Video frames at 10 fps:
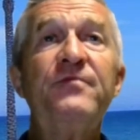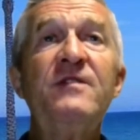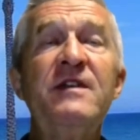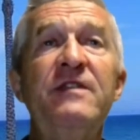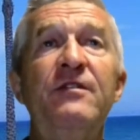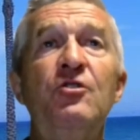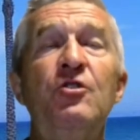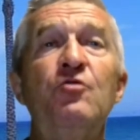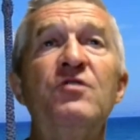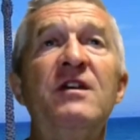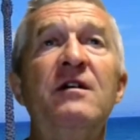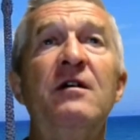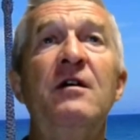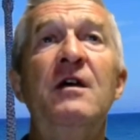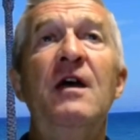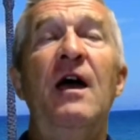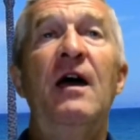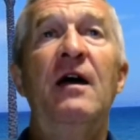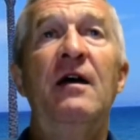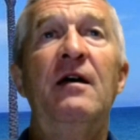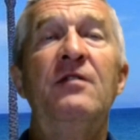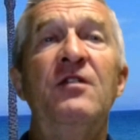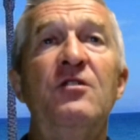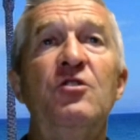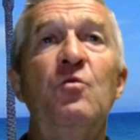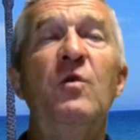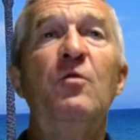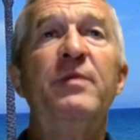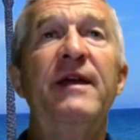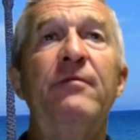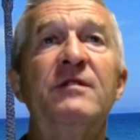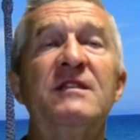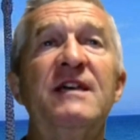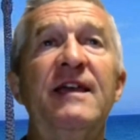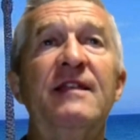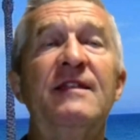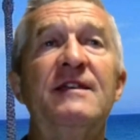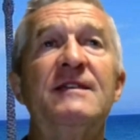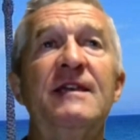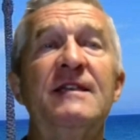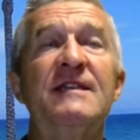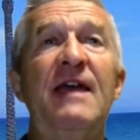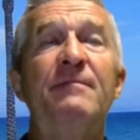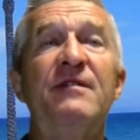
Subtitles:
in the new year that you will be able to take this exam,